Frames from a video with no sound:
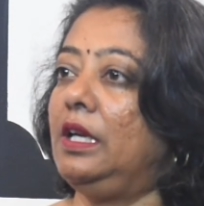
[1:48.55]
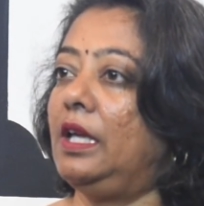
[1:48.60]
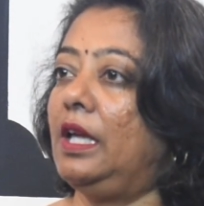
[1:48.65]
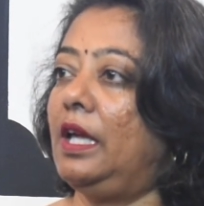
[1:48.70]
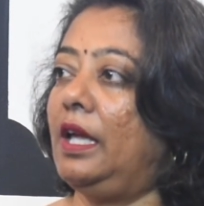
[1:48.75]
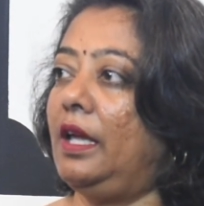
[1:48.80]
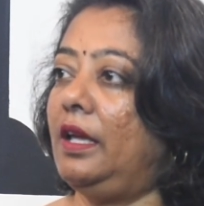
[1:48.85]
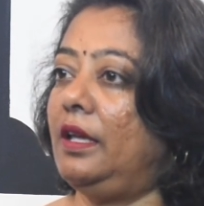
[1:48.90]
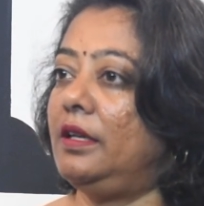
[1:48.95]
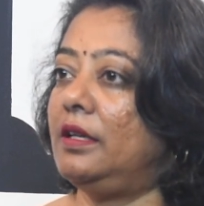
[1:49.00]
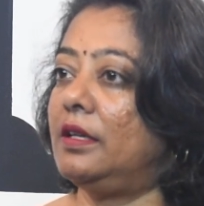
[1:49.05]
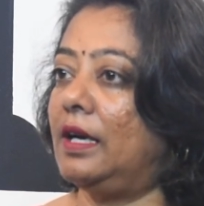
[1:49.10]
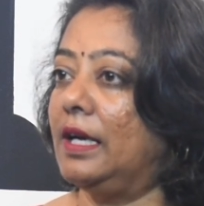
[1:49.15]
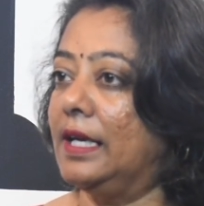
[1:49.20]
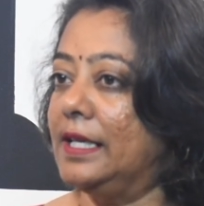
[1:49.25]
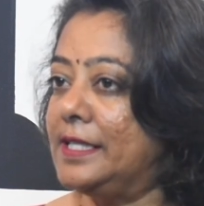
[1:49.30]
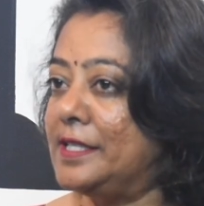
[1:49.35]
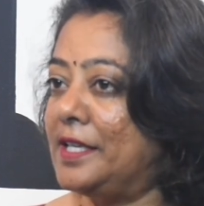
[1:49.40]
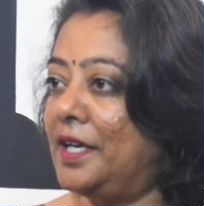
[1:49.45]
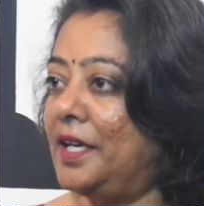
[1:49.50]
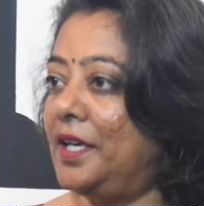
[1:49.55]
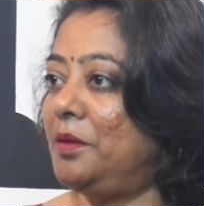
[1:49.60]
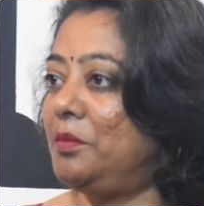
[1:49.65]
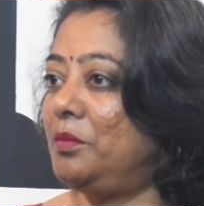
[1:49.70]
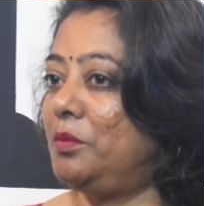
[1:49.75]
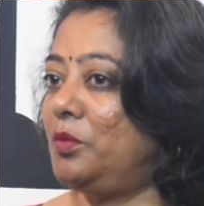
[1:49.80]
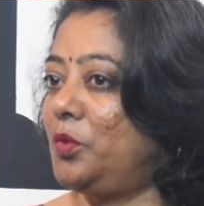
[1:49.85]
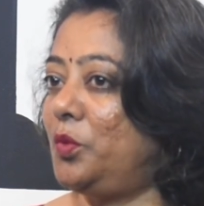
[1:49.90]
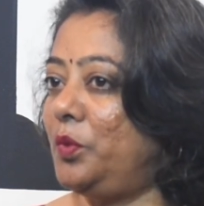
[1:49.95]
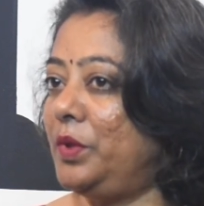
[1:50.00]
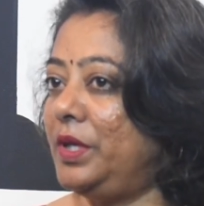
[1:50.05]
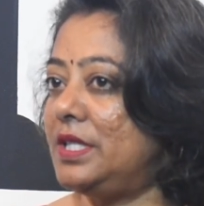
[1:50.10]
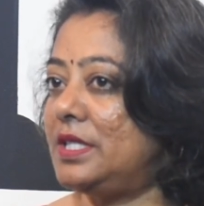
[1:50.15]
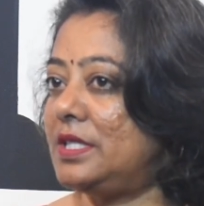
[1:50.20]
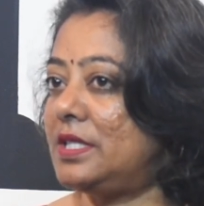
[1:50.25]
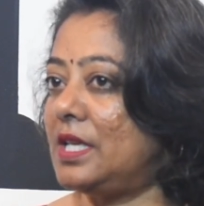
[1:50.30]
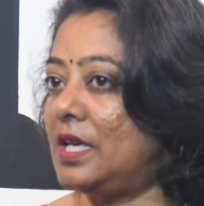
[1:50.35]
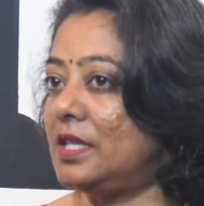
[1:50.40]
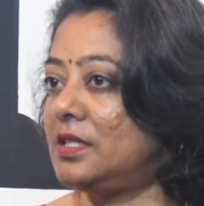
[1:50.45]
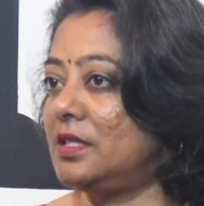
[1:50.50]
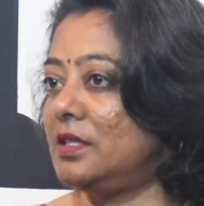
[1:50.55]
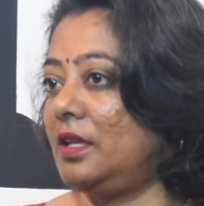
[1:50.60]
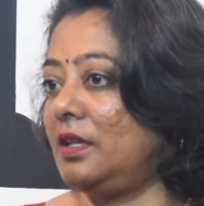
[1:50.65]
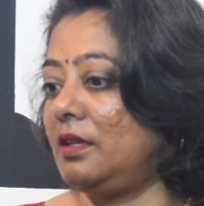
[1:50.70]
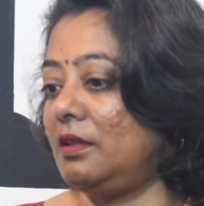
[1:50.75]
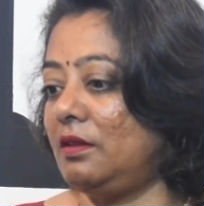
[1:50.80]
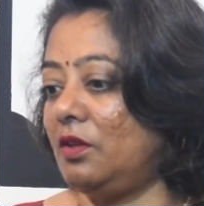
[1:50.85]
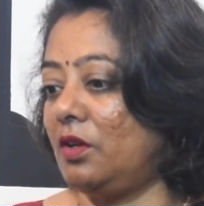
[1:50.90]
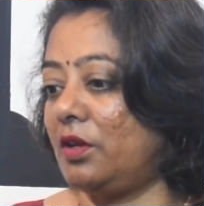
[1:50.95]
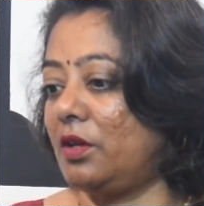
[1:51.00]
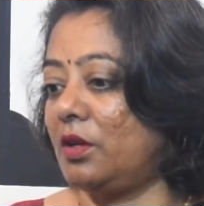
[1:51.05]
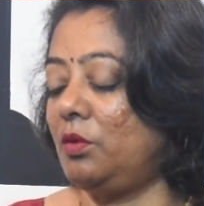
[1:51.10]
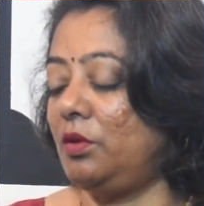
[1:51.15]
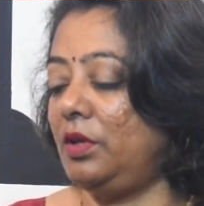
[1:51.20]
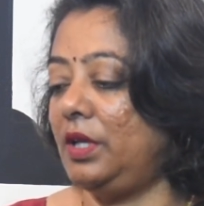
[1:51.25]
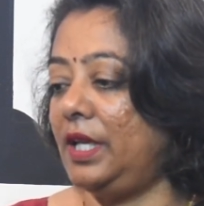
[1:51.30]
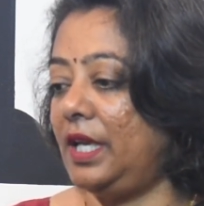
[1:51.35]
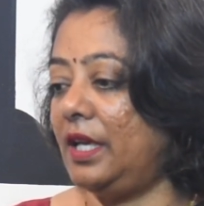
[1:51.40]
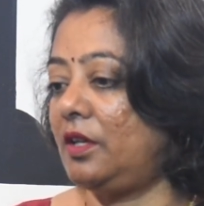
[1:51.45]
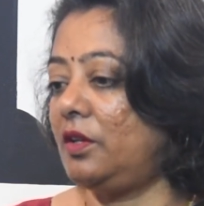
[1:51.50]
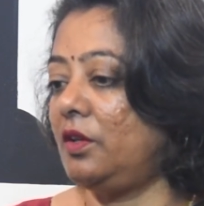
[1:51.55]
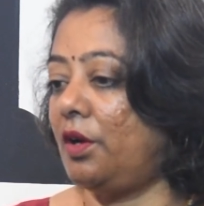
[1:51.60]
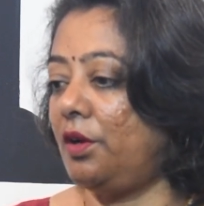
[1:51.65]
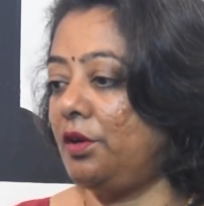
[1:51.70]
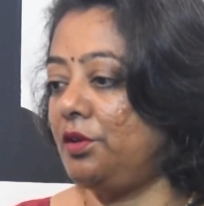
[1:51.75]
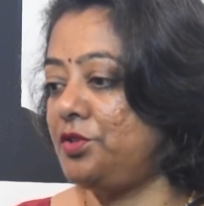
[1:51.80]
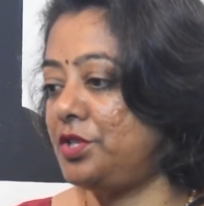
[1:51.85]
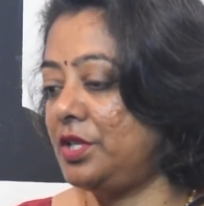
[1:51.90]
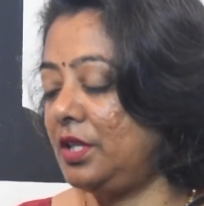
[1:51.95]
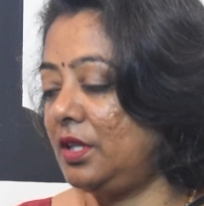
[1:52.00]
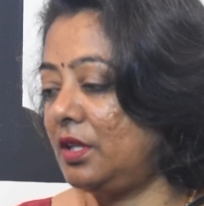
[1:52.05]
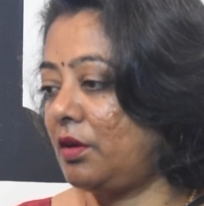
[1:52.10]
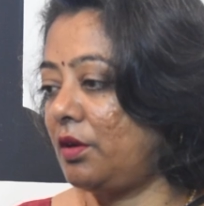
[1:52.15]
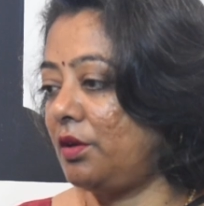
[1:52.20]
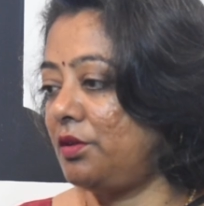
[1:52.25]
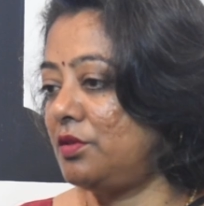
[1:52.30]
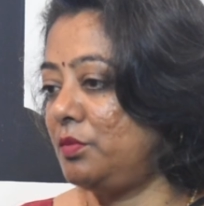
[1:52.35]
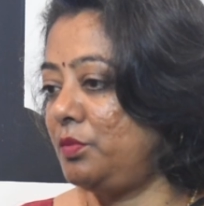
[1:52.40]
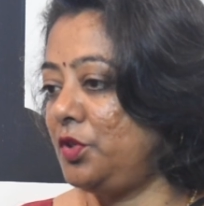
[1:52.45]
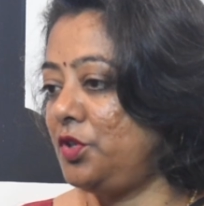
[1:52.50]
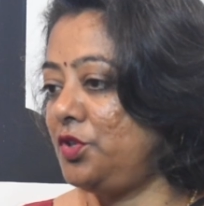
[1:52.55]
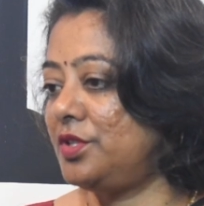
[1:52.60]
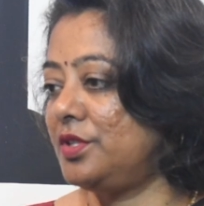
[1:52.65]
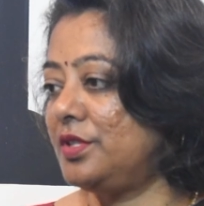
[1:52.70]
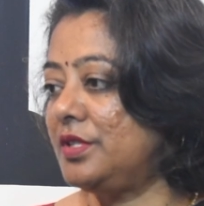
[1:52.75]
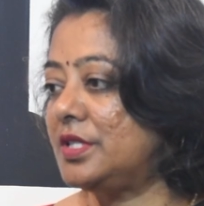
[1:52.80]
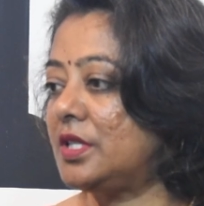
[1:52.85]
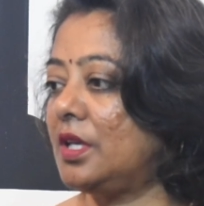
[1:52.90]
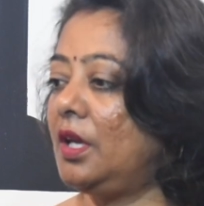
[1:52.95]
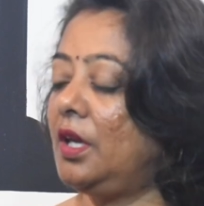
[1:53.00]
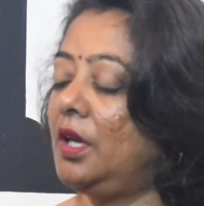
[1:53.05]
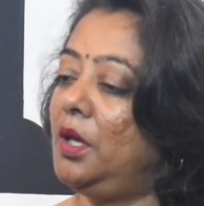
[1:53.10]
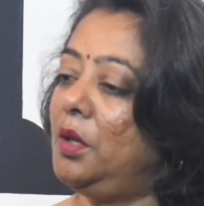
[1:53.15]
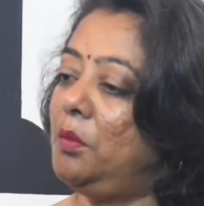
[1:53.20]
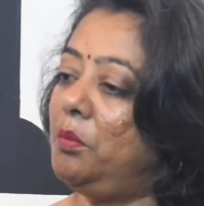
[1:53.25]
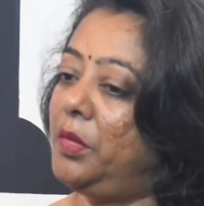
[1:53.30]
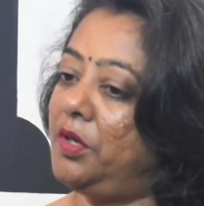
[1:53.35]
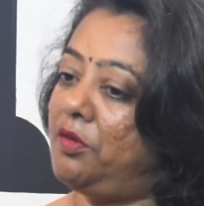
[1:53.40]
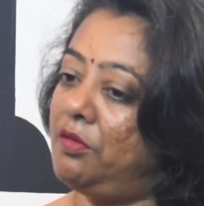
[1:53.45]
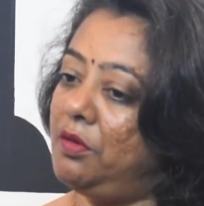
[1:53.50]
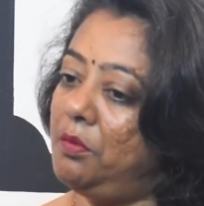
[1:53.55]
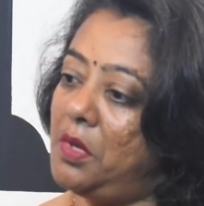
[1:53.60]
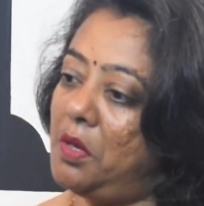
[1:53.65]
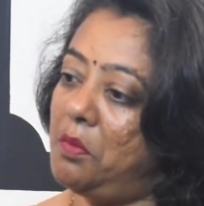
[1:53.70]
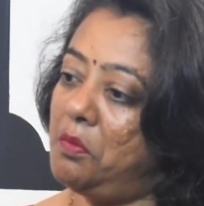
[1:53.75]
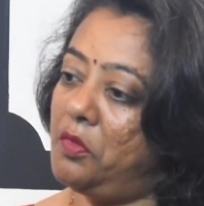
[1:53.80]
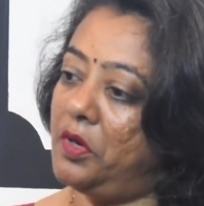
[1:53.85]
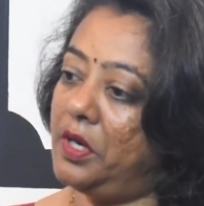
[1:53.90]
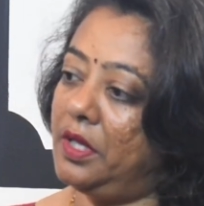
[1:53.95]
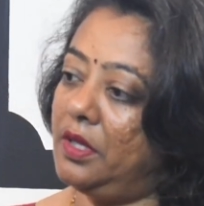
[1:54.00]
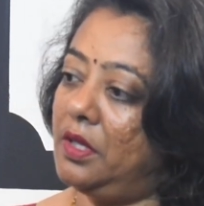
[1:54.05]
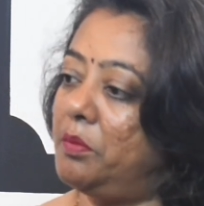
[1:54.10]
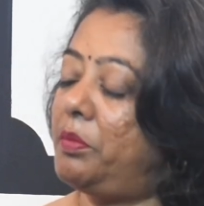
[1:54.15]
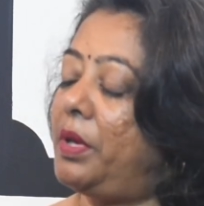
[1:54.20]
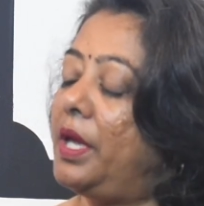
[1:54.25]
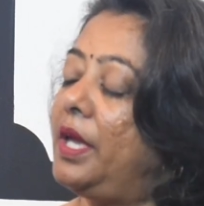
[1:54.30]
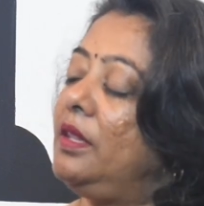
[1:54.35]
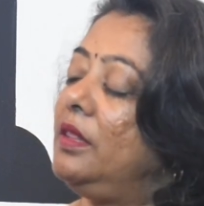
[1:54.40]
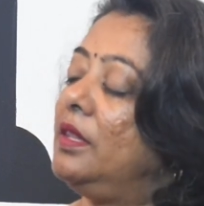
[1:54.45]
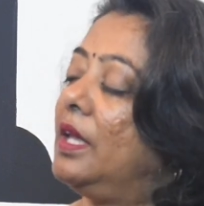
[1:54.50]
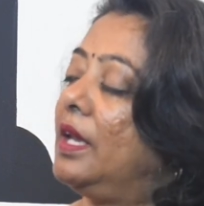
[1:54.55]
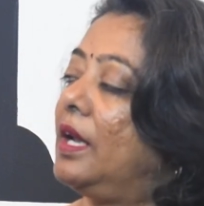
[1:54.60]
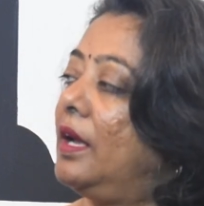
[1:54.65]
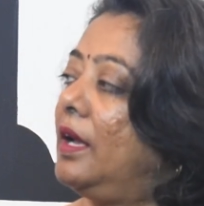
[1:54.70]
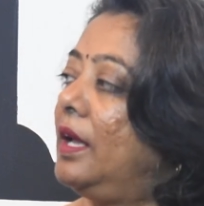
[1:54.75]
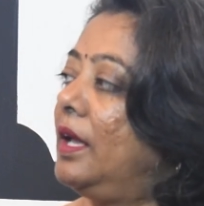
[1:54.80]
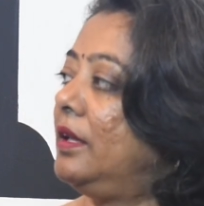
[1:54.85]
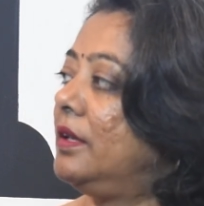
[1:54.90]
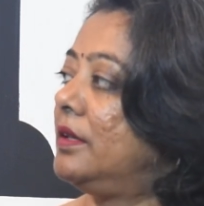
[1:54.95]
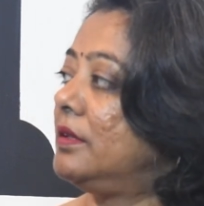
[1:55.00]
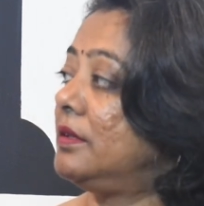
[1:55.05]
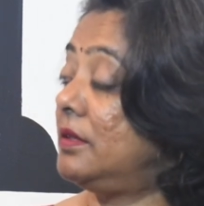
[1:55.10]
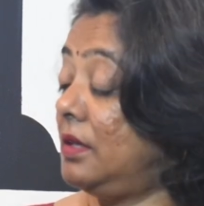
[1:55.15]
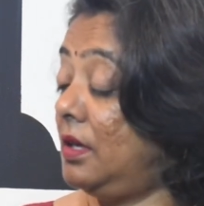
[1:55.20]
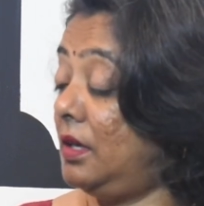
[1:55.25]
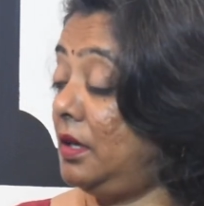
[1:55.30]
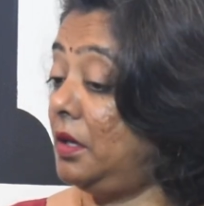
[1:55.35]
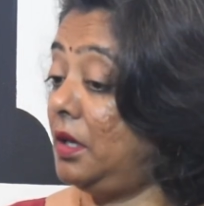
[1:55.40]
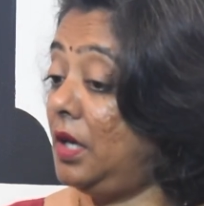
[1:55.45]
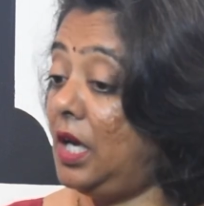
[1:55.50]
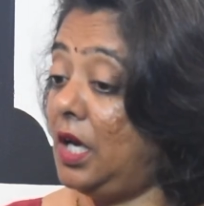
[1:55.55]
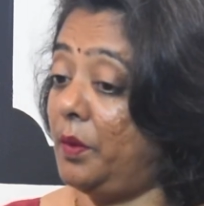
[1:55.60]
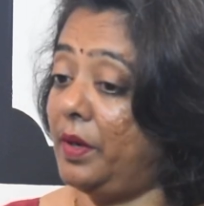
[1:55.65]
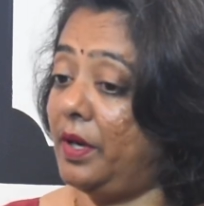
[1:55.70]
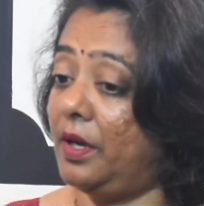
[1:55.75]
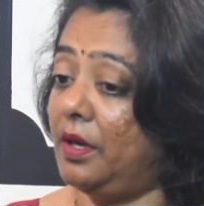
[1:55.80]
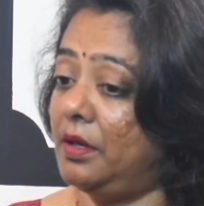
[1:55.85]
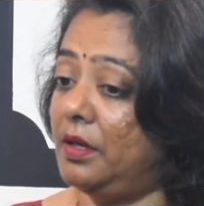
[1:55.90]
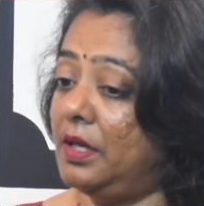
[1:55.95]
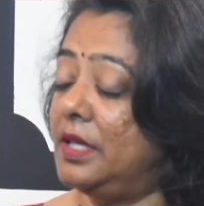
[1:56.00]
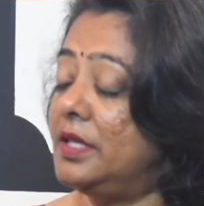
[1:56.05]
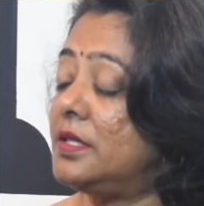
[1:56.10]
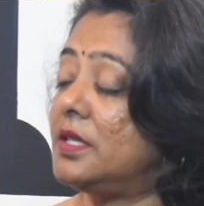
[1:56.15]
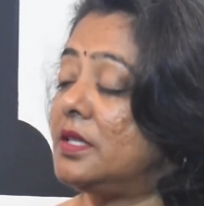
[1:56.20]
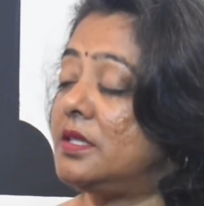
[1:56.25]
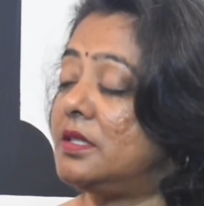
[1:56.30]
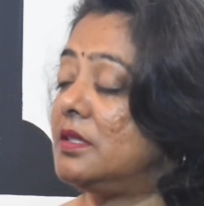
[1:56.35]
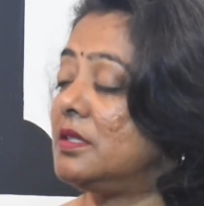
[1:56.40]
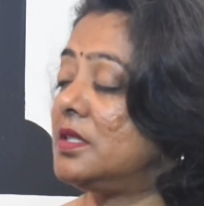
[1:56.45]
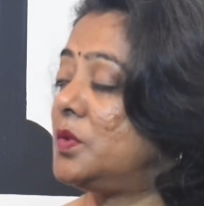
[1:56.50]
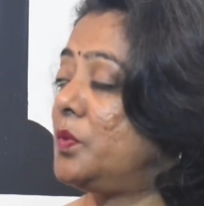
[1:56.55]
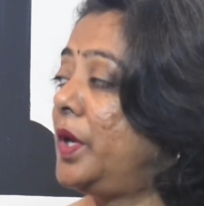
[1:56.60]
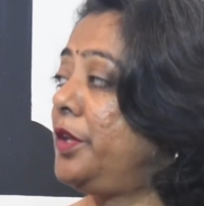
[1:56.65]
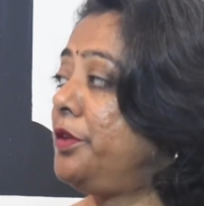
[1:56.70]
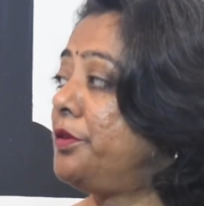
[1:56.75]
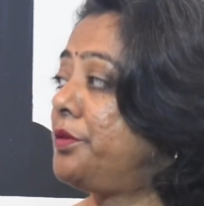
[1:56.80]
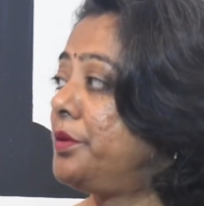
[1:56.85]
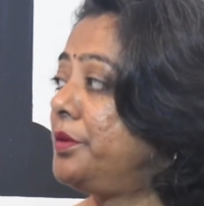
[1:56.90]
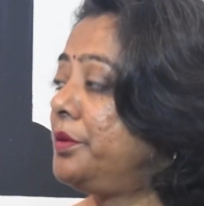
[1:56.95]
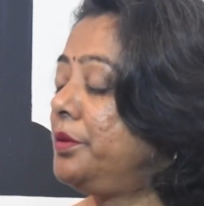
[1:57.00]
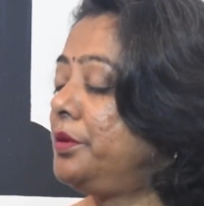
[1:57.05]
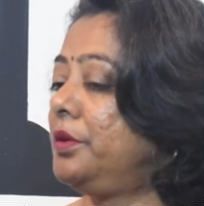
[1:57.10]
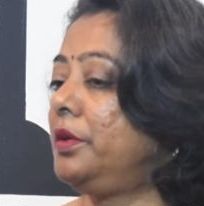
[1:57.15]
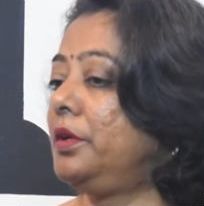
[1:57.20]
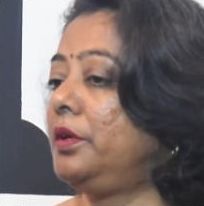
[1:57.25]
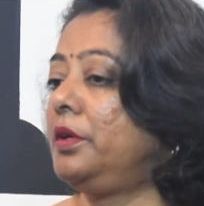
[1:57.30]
And high time we started not only acknowledging the contributions, but remembering the pain that our ancestors went through